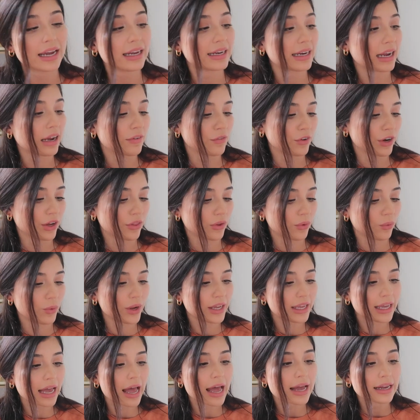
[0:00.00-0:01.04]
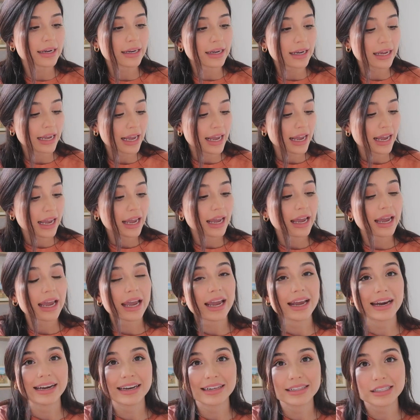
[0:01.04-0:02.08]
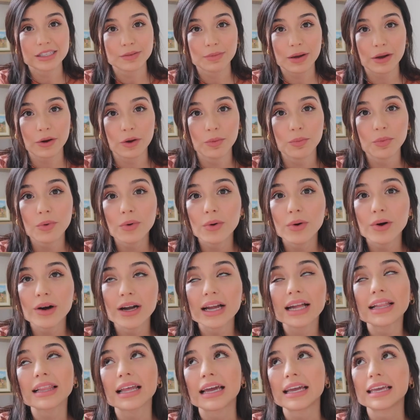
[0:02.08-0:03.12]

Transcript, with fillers: and Every Other Weekend, and it's about a boy.